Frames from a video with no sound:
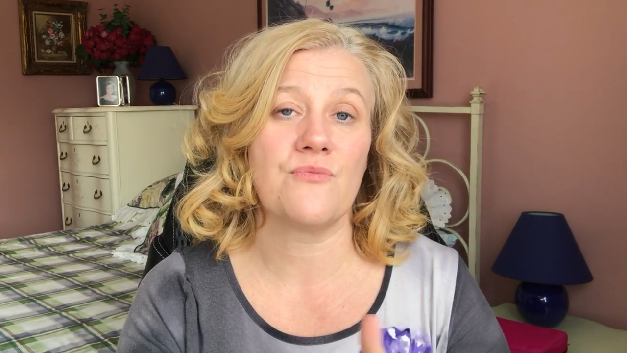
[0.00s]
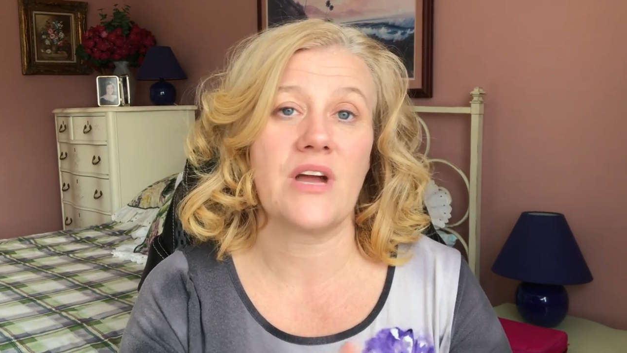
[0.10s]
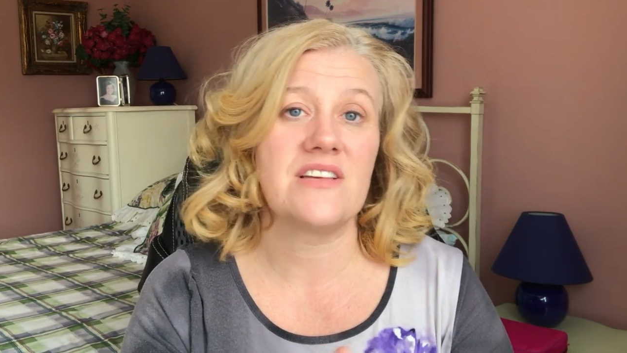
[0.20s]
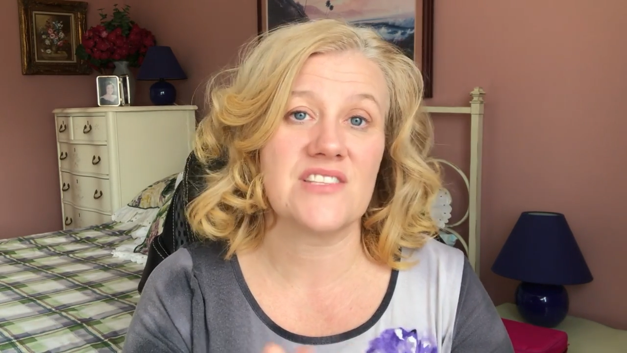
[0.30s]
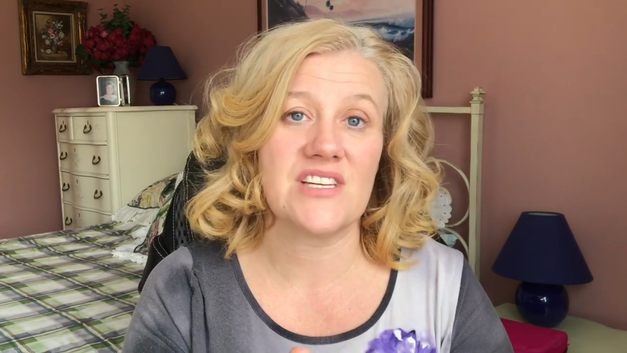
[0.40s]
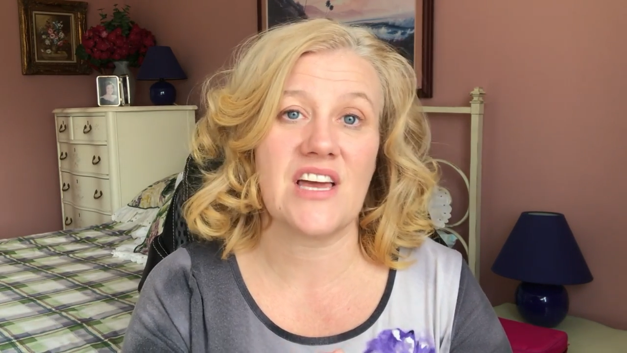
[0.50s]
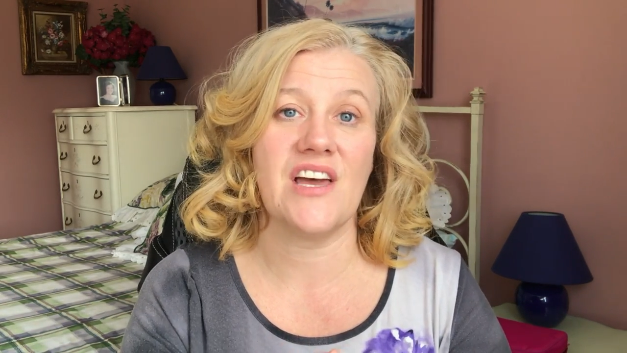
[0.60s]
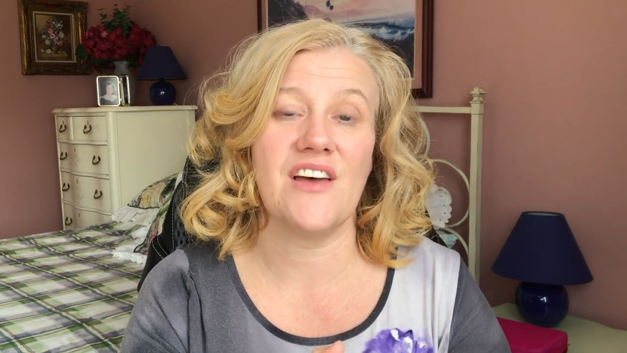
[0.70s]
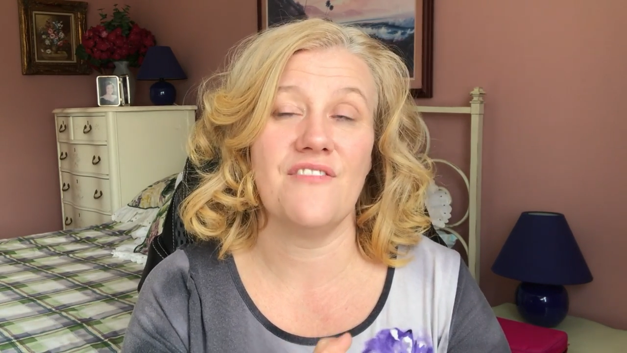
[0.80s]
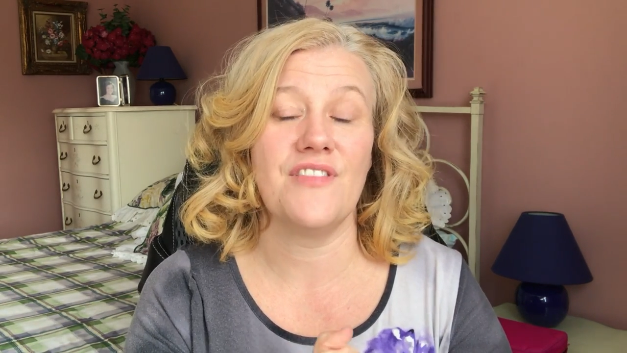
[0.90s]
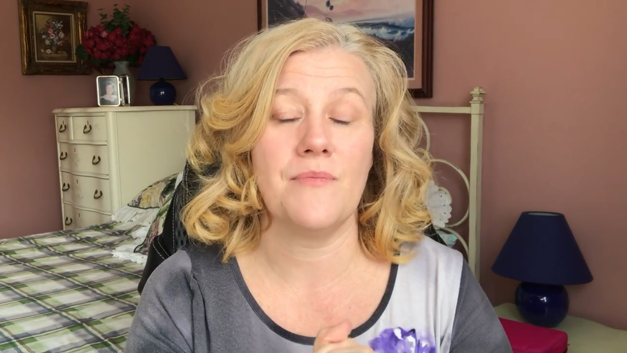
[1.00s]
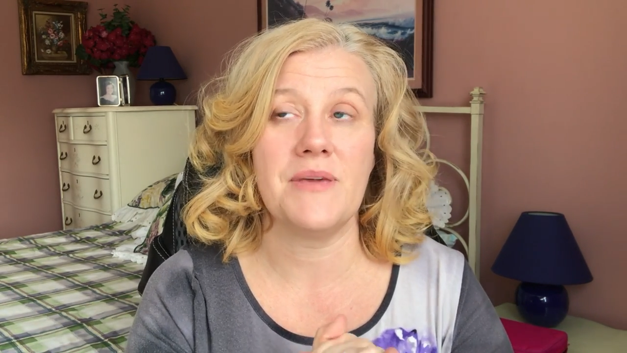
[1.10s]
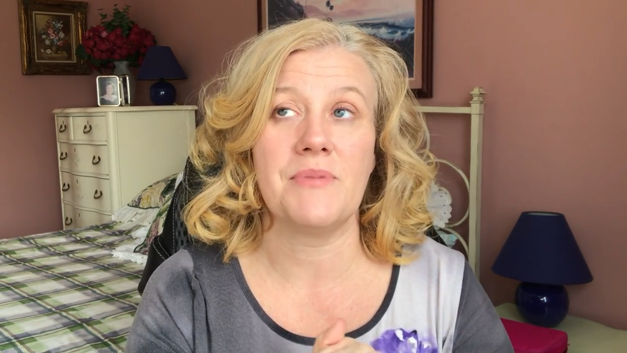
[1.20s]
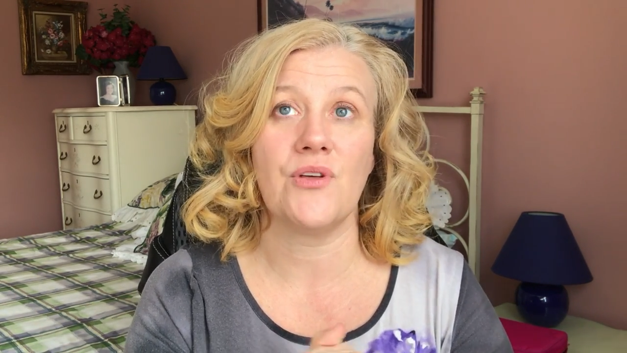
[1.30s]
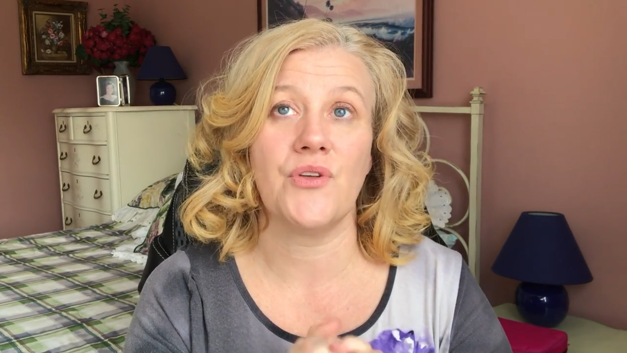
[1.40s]
rest of the
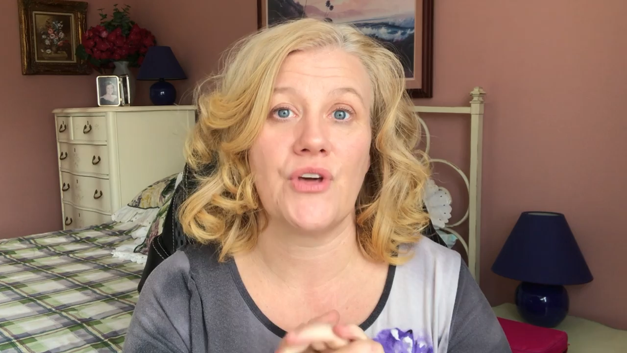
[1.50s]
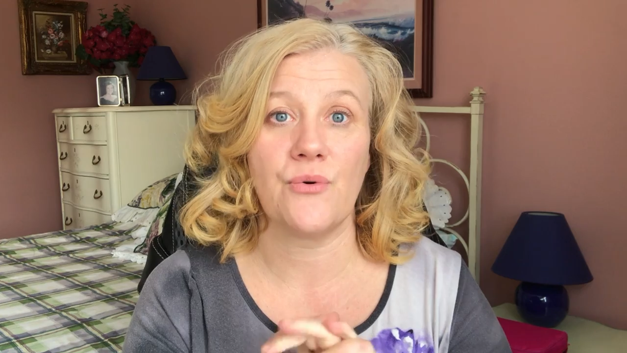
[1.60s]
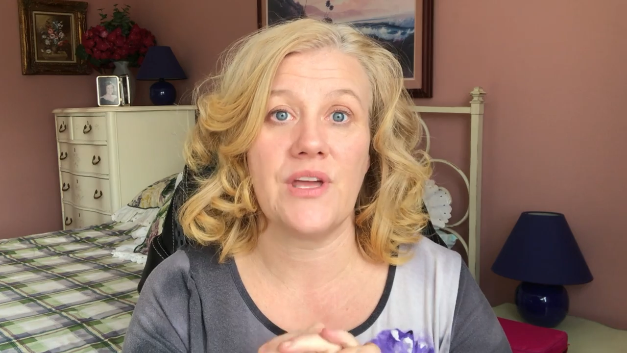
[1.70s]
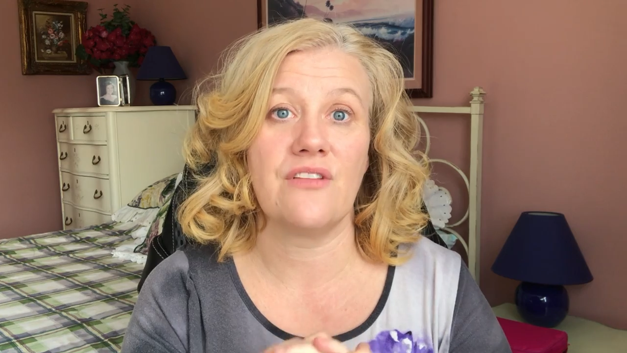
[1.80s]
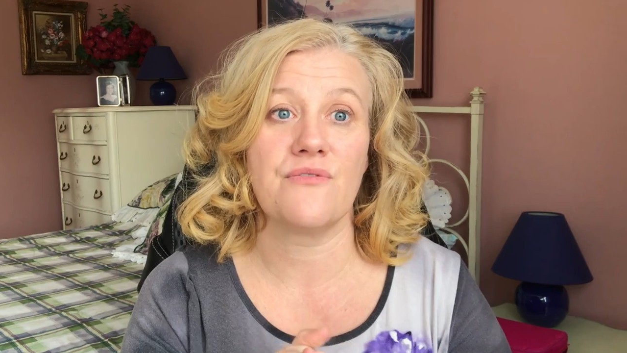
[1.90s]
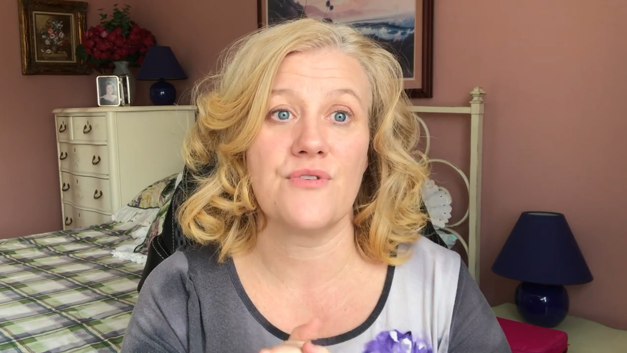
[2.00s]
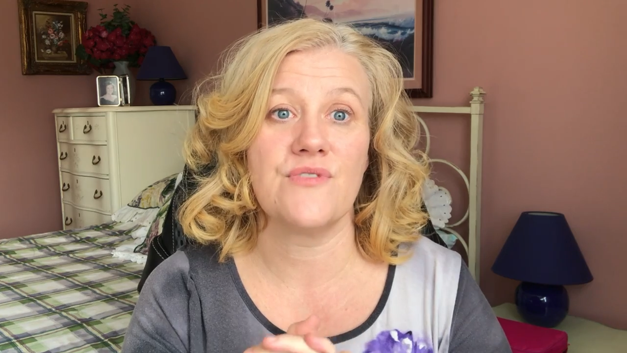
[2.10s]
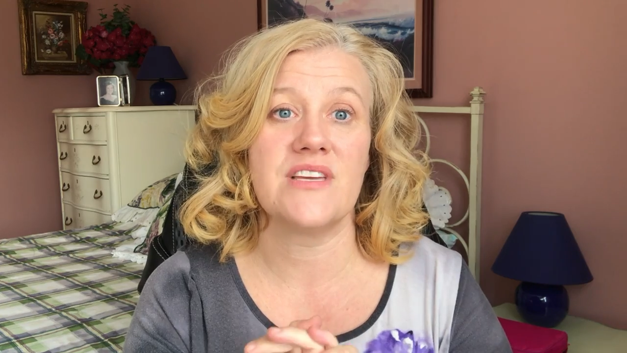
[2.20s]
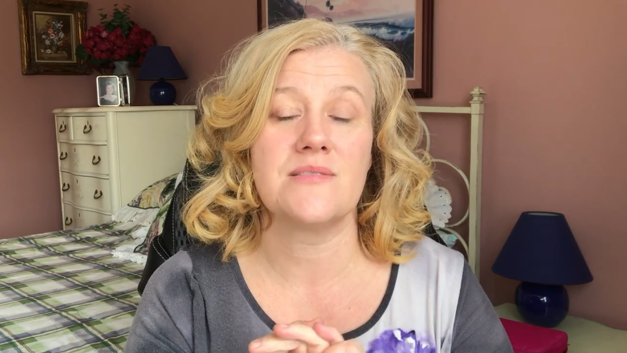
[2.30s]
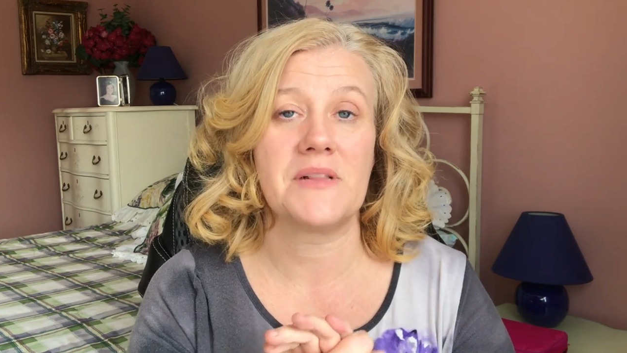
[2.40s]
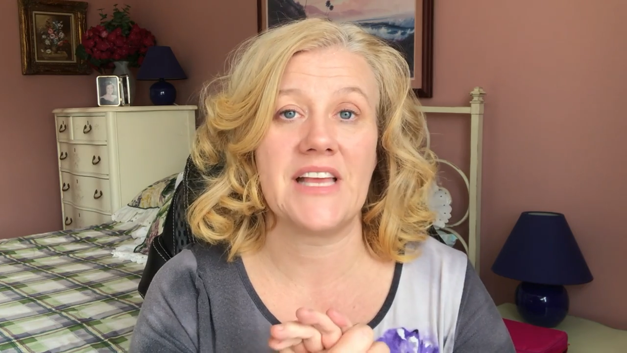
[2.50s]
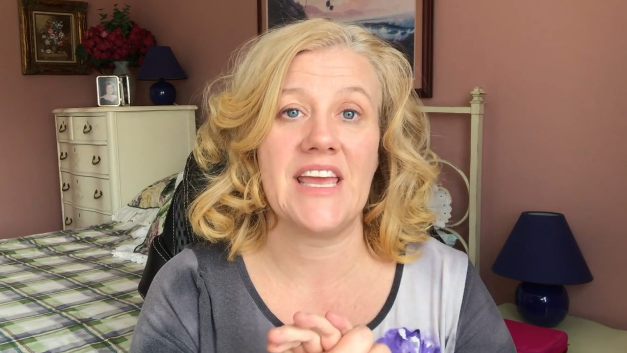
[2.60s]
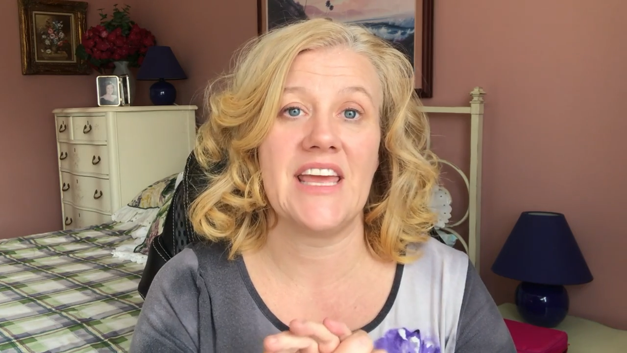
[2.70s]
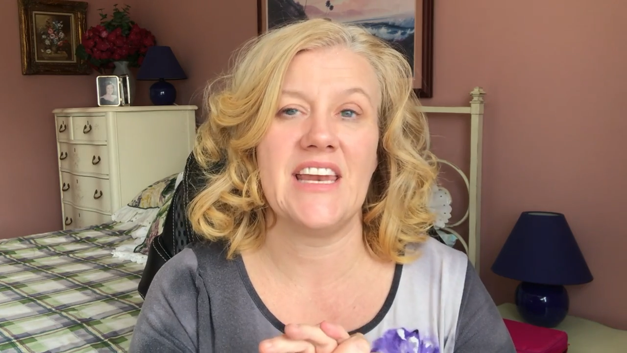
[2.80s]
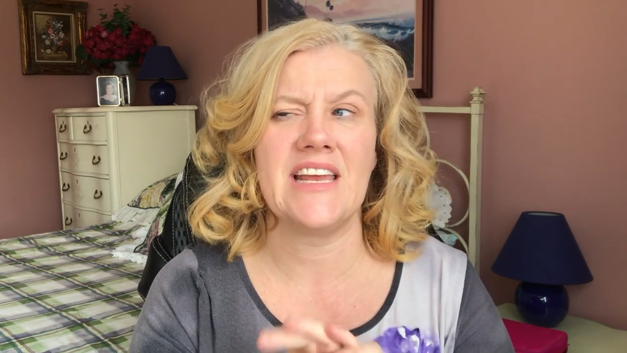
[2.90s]
people going through this plan,